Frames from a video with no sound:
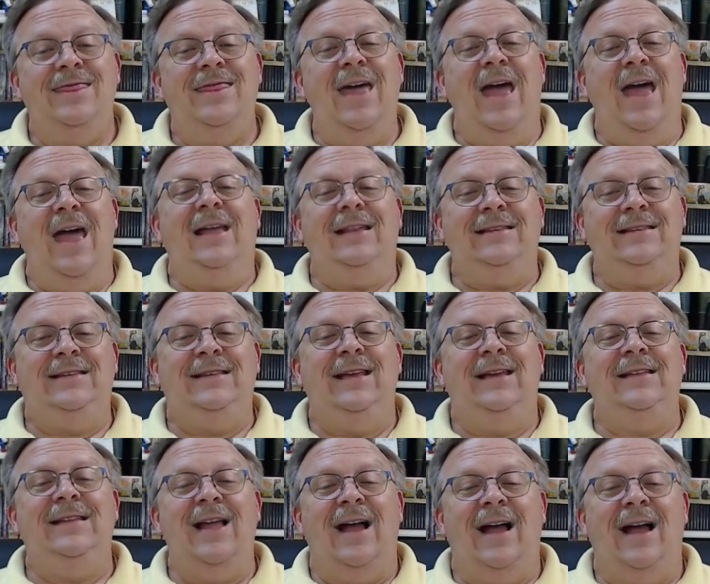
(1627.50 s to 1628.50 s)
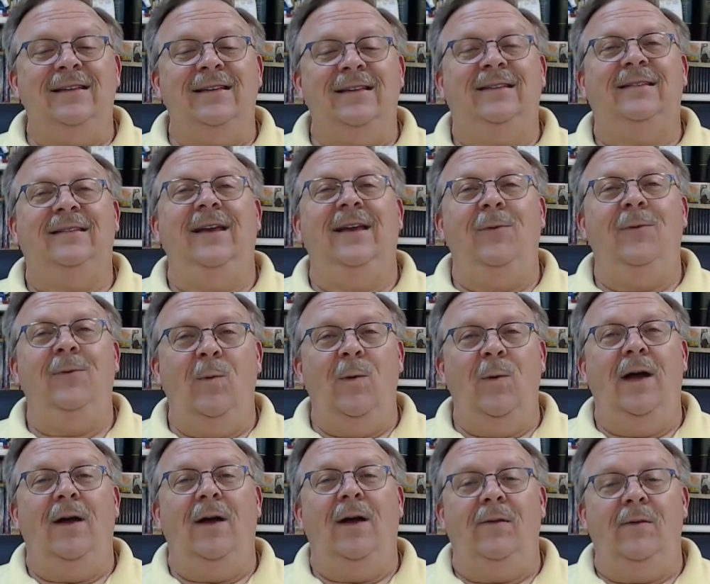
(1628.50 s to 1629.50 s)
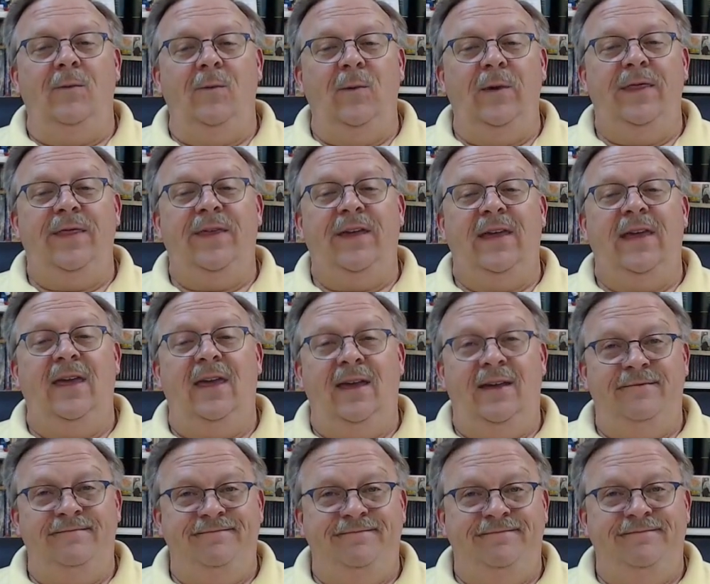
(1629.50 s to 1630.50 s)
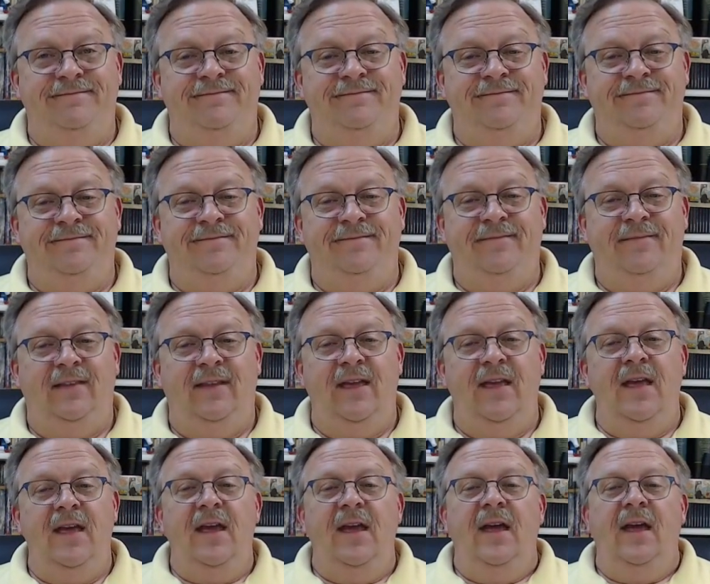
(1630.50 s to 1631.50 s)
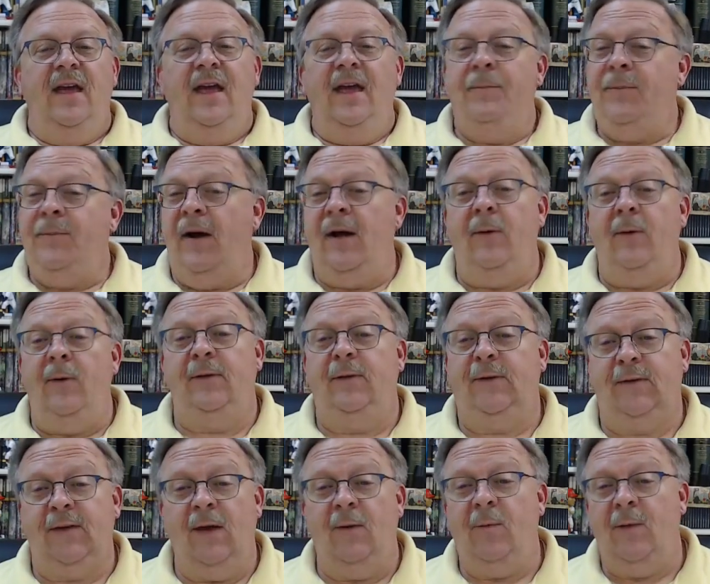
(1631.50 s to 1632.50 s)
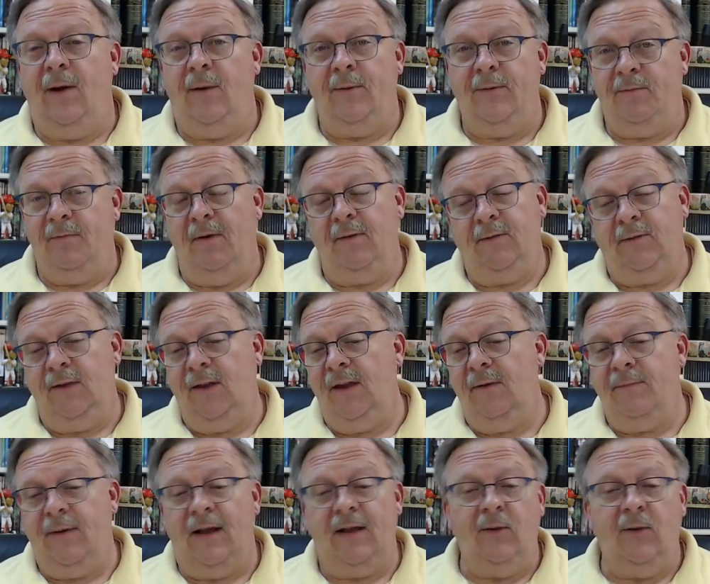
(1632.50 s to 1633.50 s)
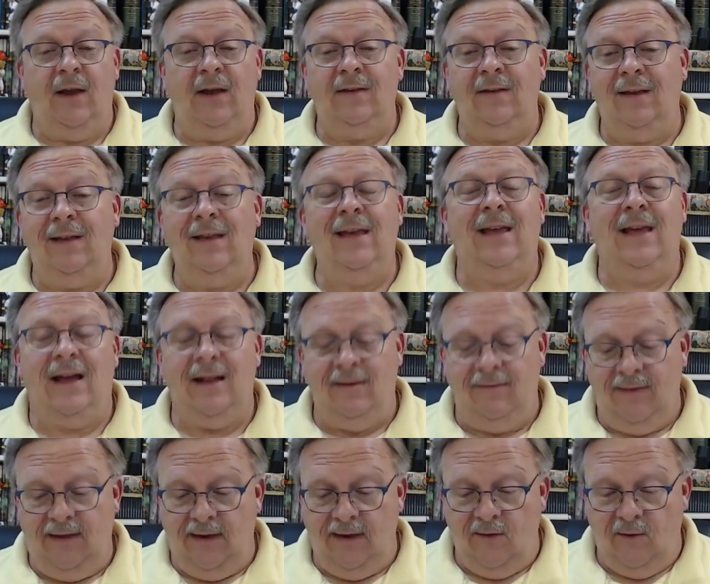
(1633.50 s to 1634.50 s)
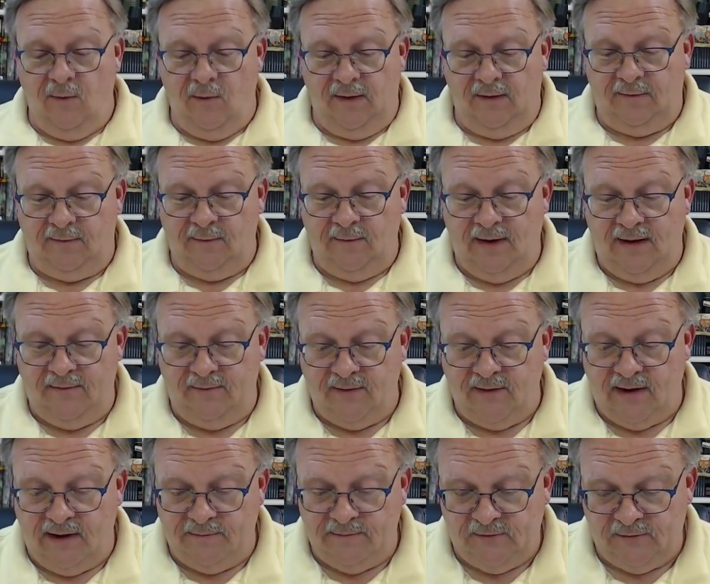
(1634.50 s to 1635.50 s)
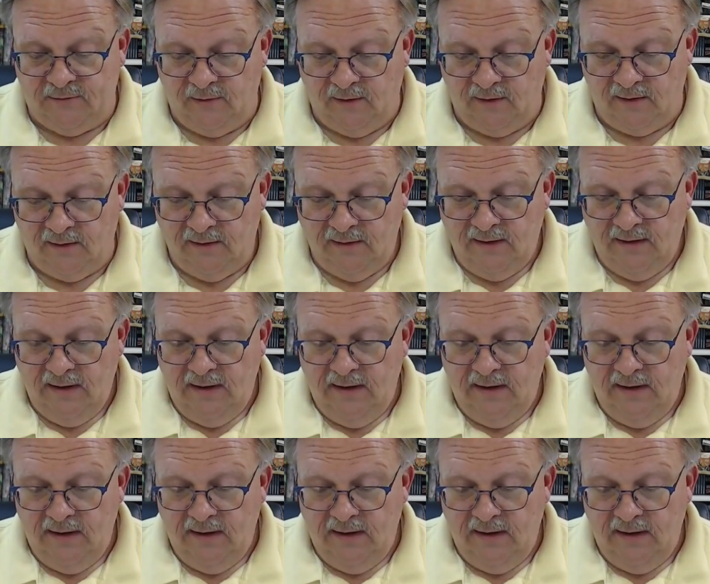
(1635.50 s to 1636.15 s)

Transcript: That did not sit well with the king. It probably wouldn't sit well with most anybody who has any kind of ego whatsoever, I'm sure.